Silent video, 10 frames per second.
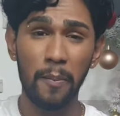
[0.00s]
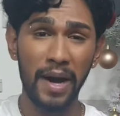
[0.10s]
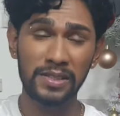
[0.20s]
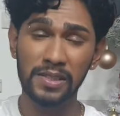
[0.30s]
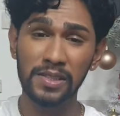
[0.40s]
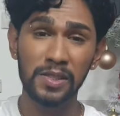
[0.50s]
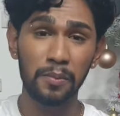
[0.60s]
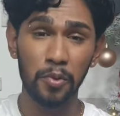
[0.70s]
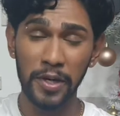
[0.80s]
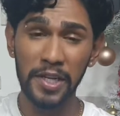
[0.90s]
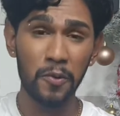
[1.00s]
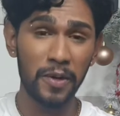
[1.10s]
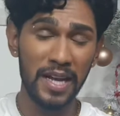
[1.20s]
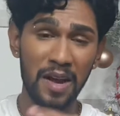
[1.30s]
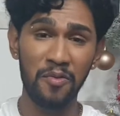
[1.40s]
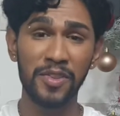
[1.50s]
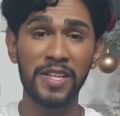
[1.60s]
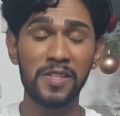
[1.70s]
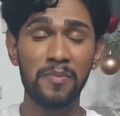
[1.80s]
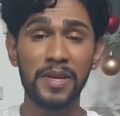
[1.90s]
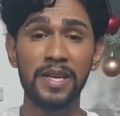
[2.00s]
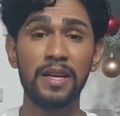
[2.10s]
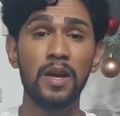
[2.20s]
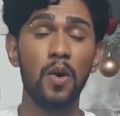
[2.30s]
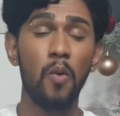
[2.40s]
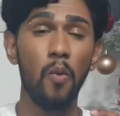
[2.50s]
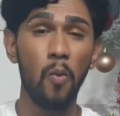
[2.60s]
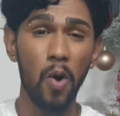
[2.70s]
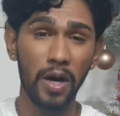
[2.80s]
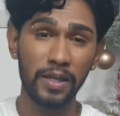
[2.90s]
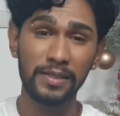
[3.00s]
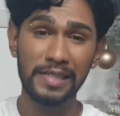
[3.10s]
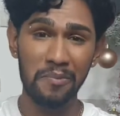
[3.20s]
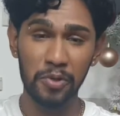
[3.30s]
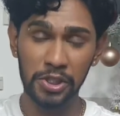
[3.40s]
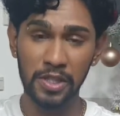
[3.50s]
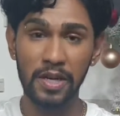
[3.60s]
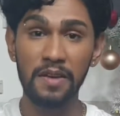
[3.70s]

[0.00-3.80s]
batter to break. You want everything to be one temperature.